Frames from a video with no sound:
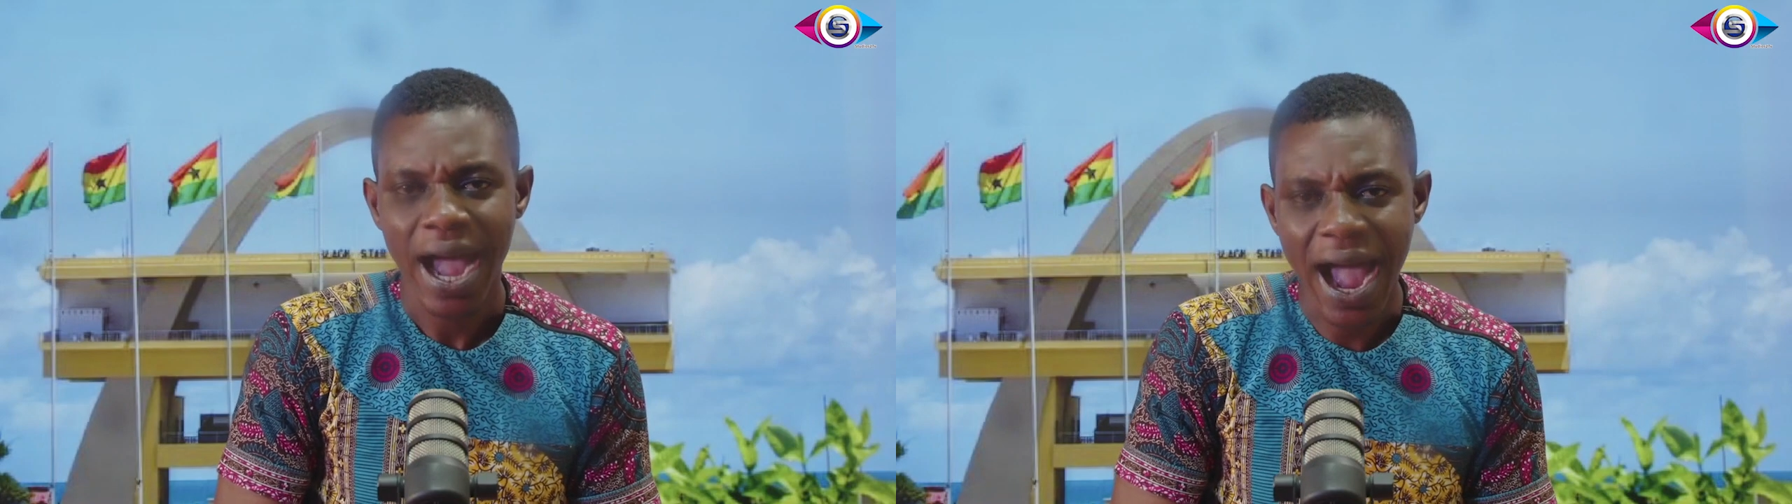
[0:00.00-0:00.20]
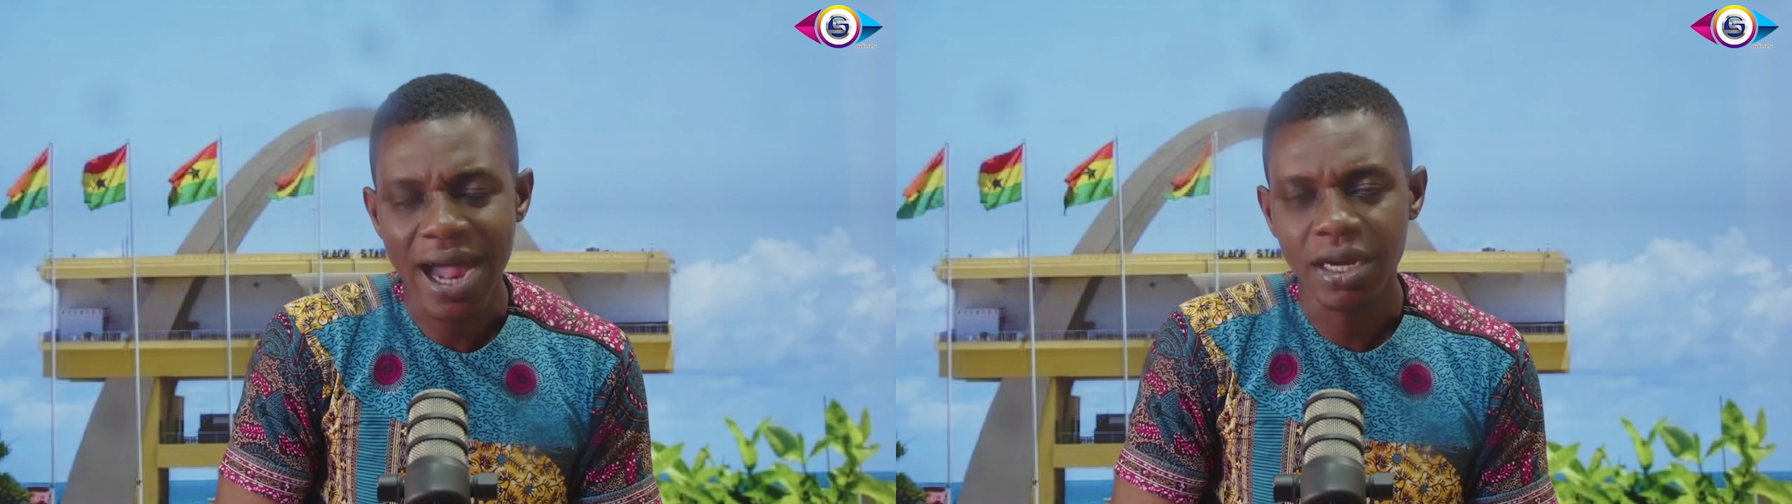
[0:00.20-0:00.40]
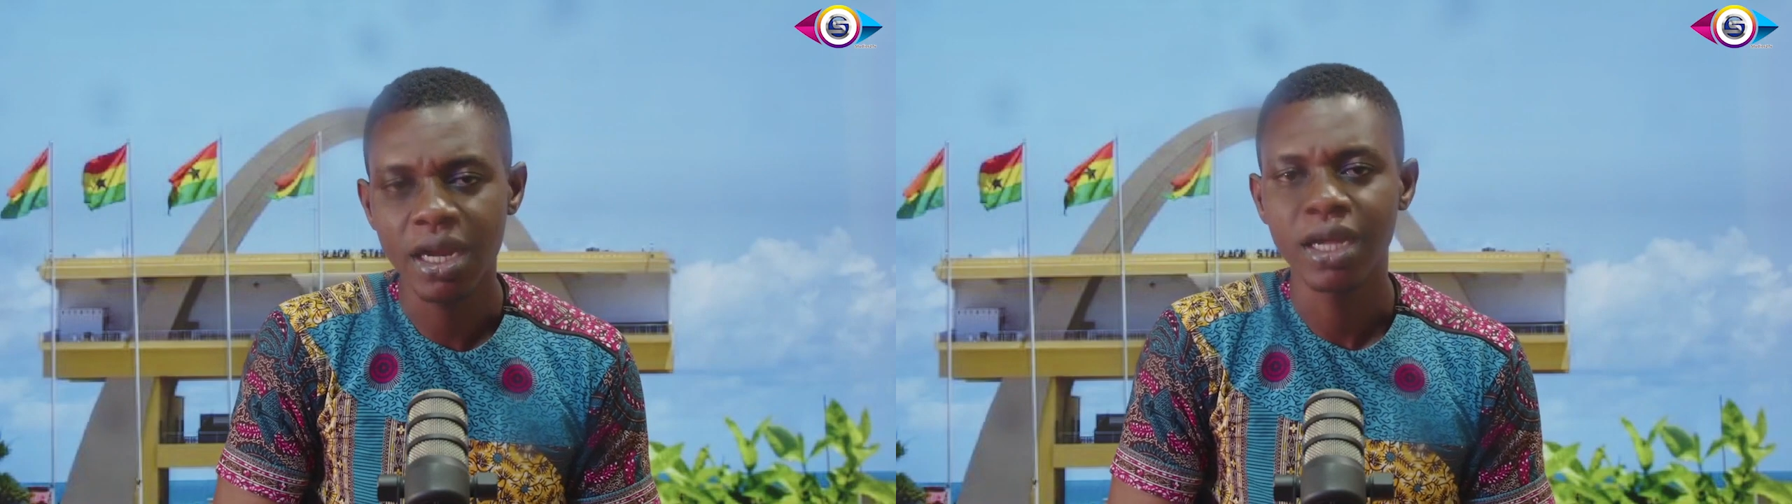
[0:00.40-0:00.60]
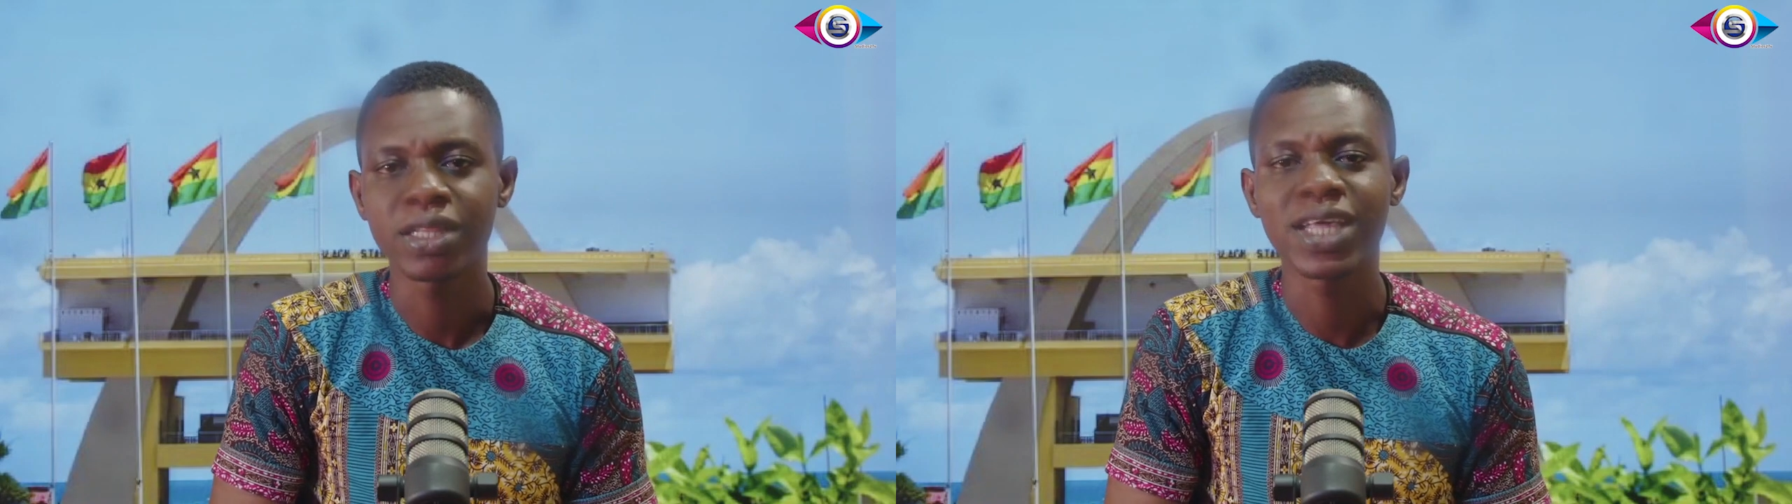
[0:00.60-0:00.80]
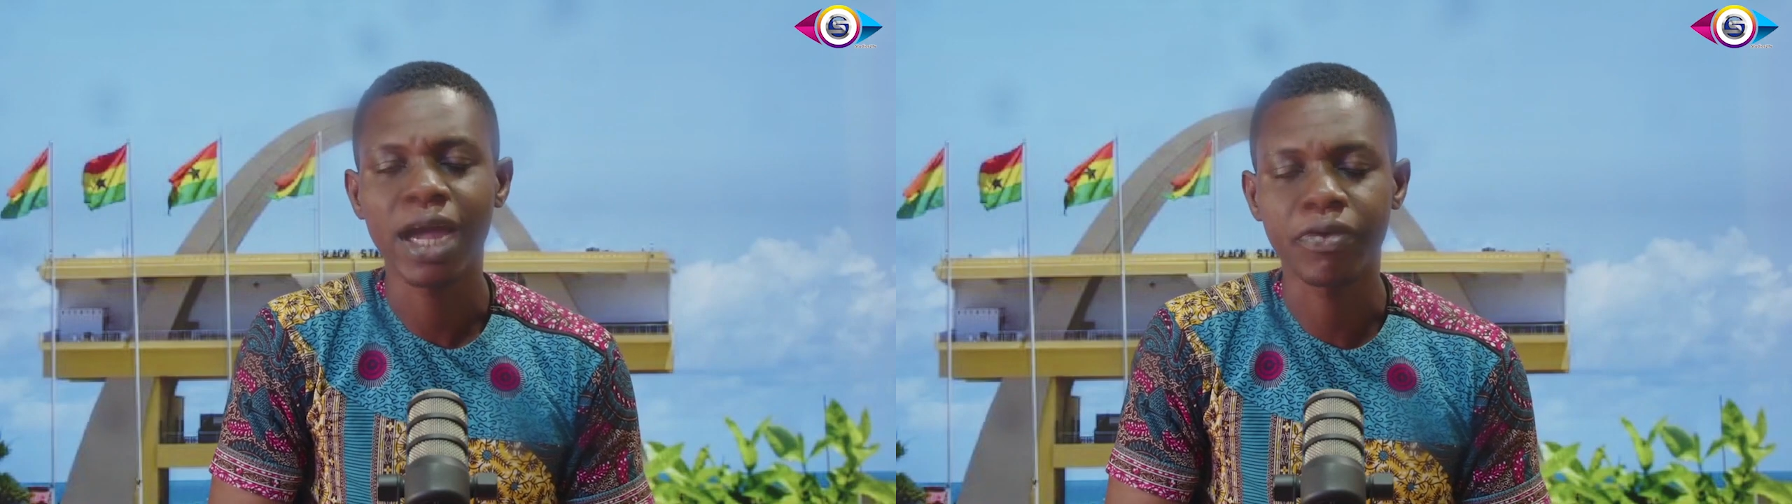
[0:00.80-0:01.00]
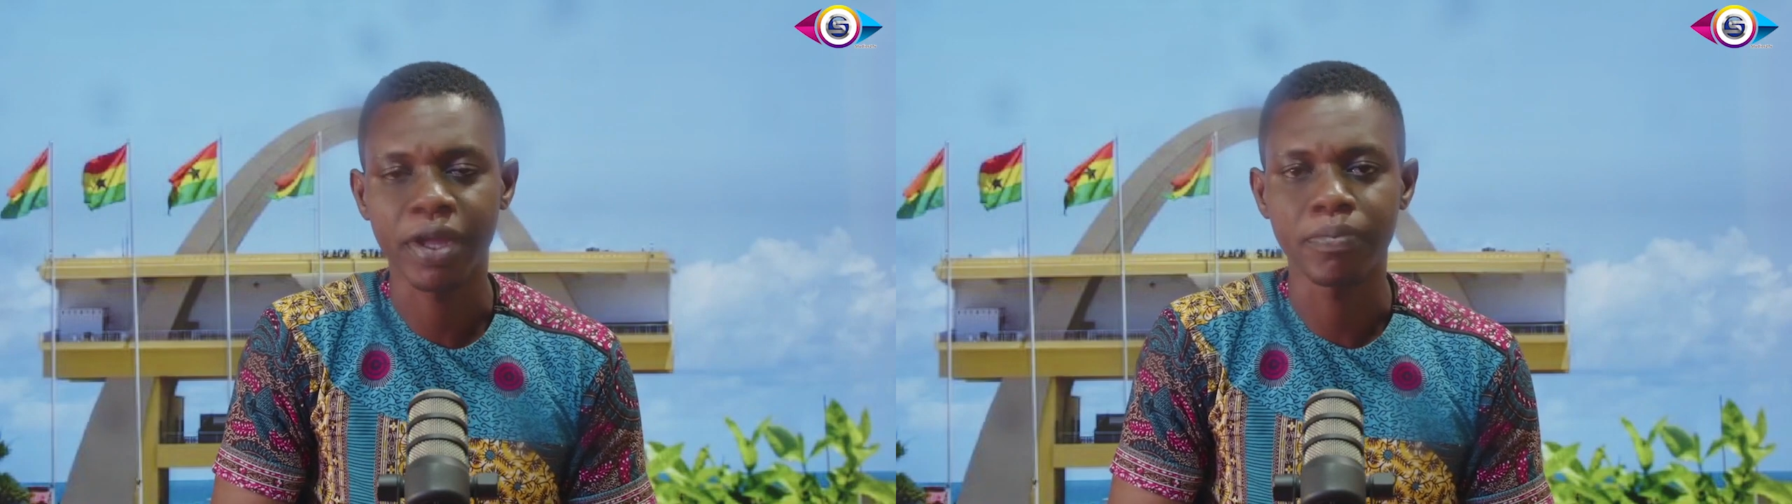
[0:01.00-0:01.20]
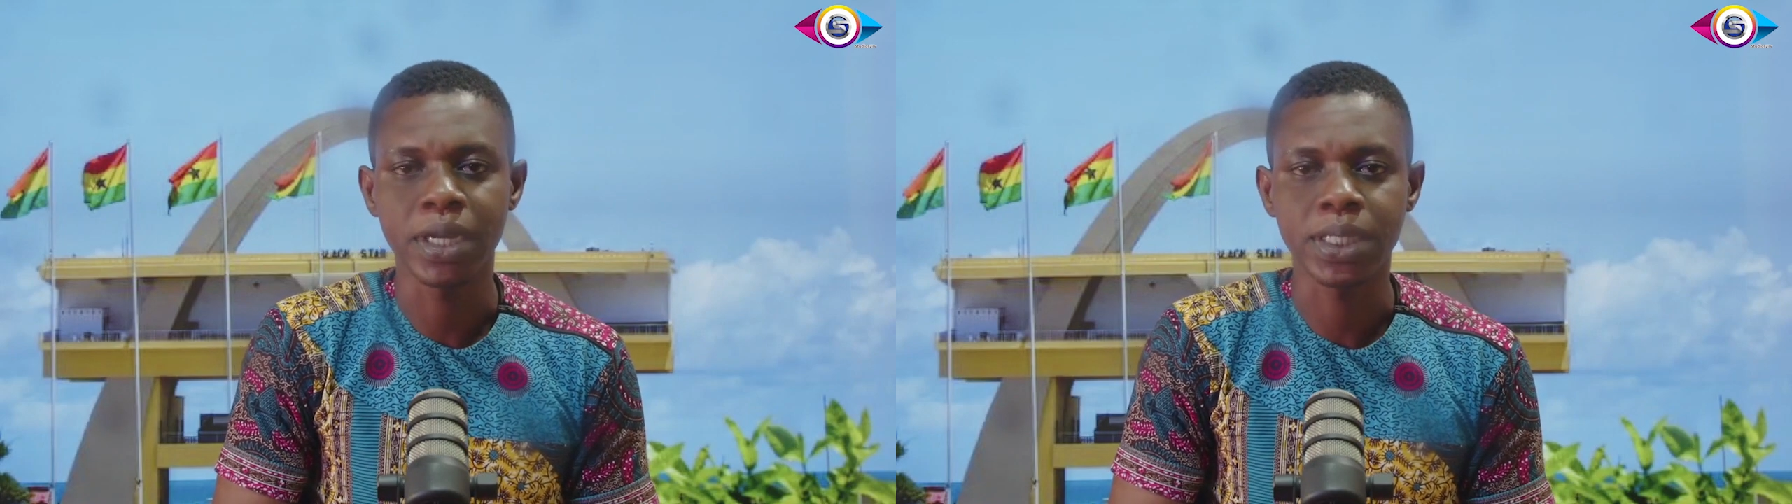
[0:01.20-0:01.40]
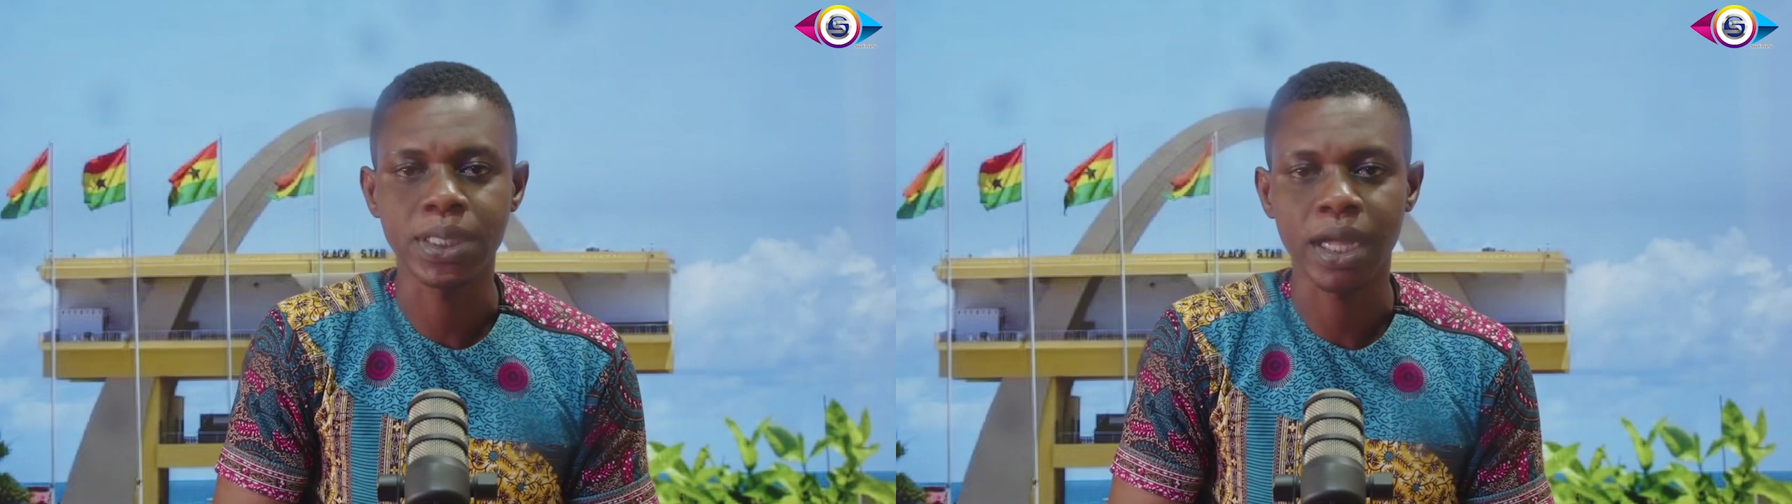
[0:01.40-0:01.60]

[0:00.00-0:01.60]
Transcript: and the agric minister.